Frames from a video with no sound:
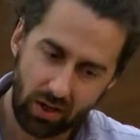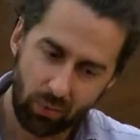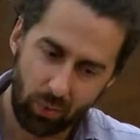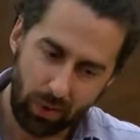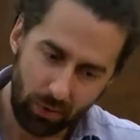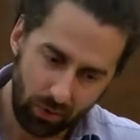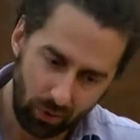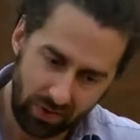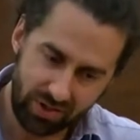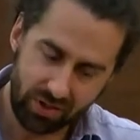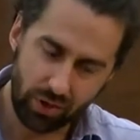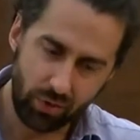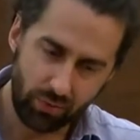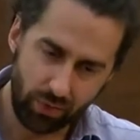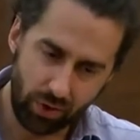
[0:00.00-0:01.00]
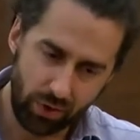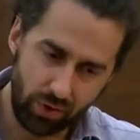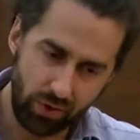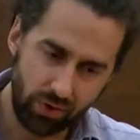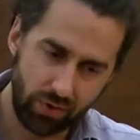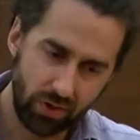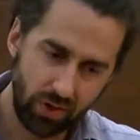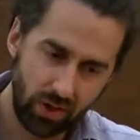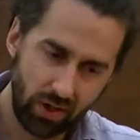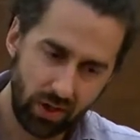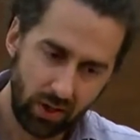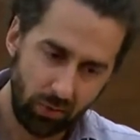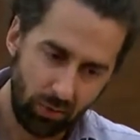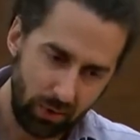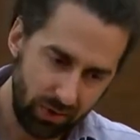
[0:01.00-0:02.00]
we were always too rude,
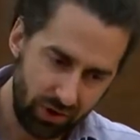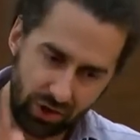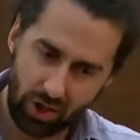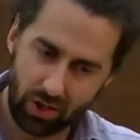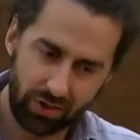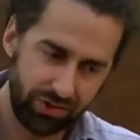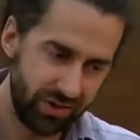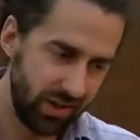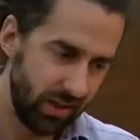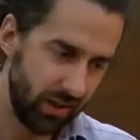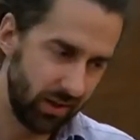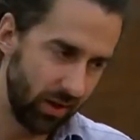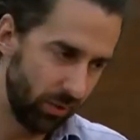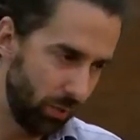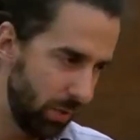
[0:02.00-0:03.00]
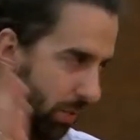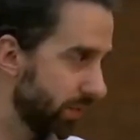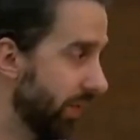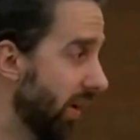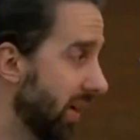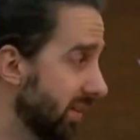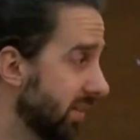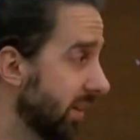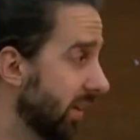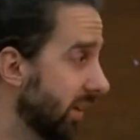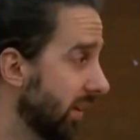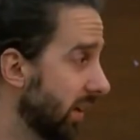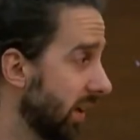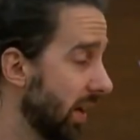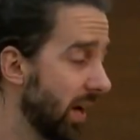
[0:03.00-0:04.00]
we were chanting and we were
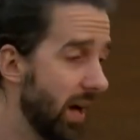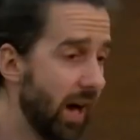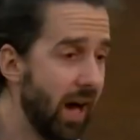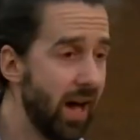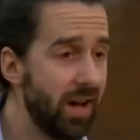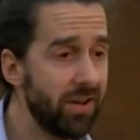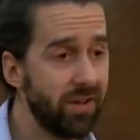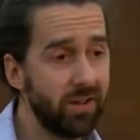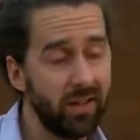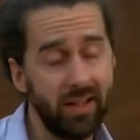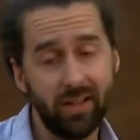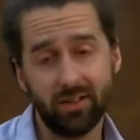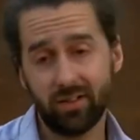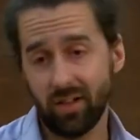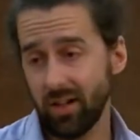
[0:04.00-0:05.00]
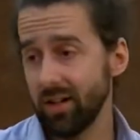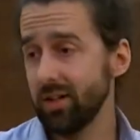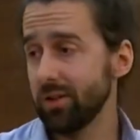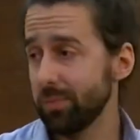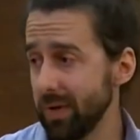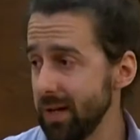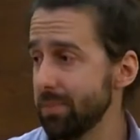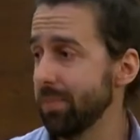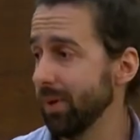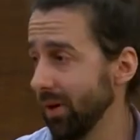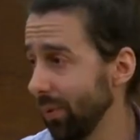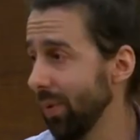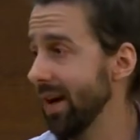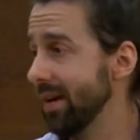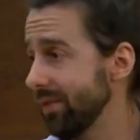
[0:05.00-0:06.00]
fighting, and it turned people
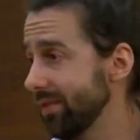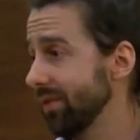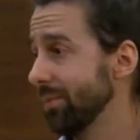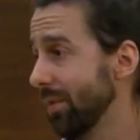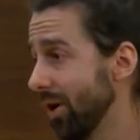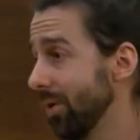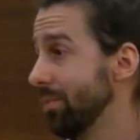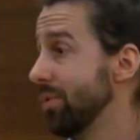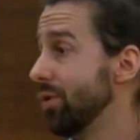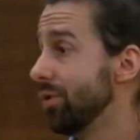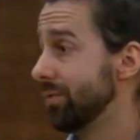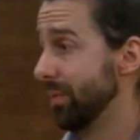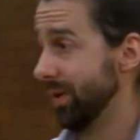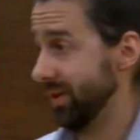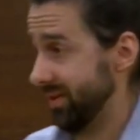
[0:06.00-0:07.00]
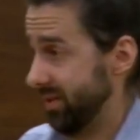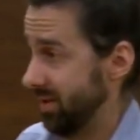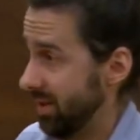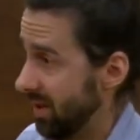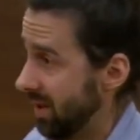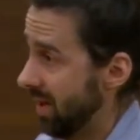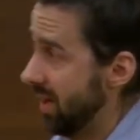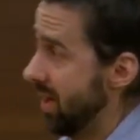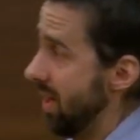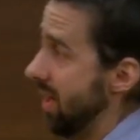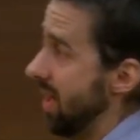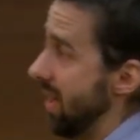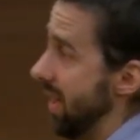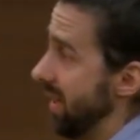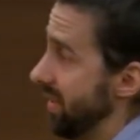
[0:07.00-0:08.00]
away from our movement.
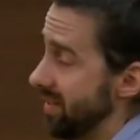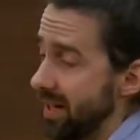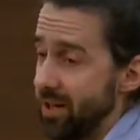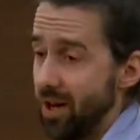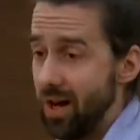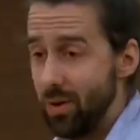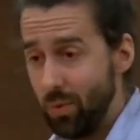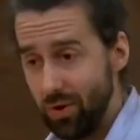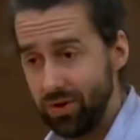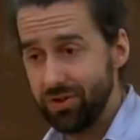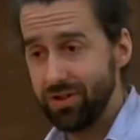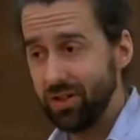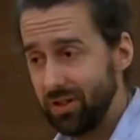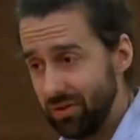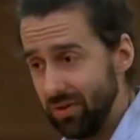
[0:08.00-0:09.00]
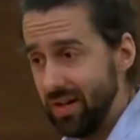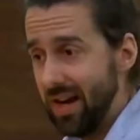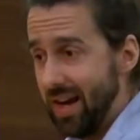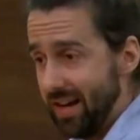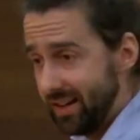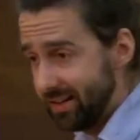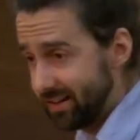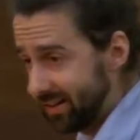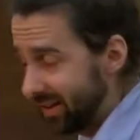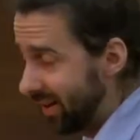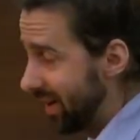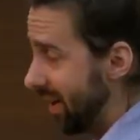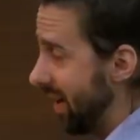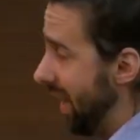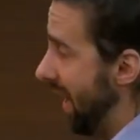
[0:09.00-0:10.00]
And he said, I want to create
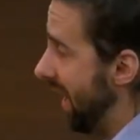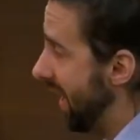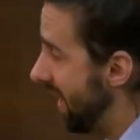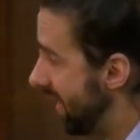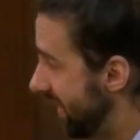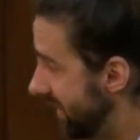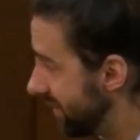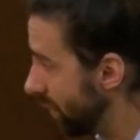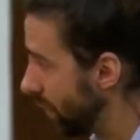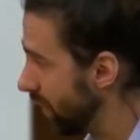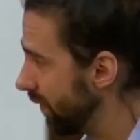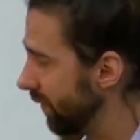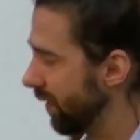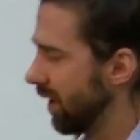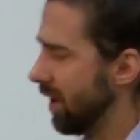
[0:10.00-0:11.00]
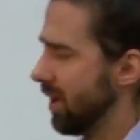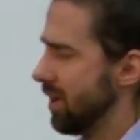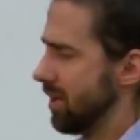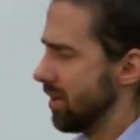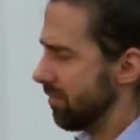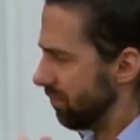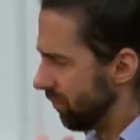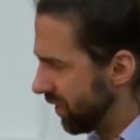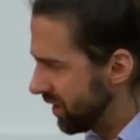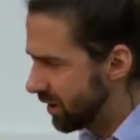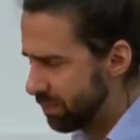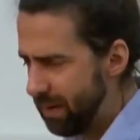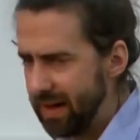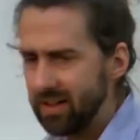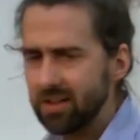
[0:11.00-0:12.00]
a sort of
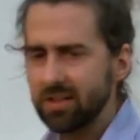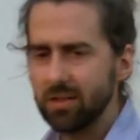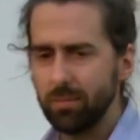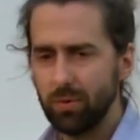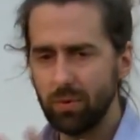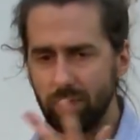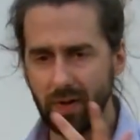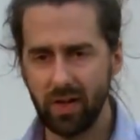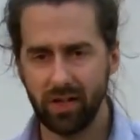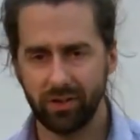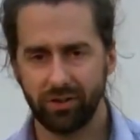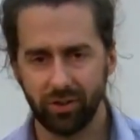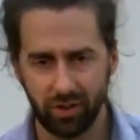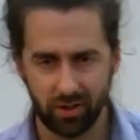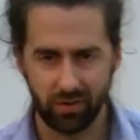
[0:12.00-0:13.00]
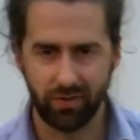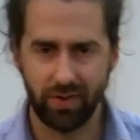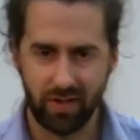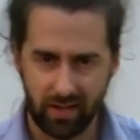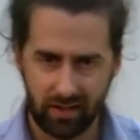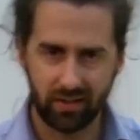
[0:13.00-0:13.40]
respectable version of the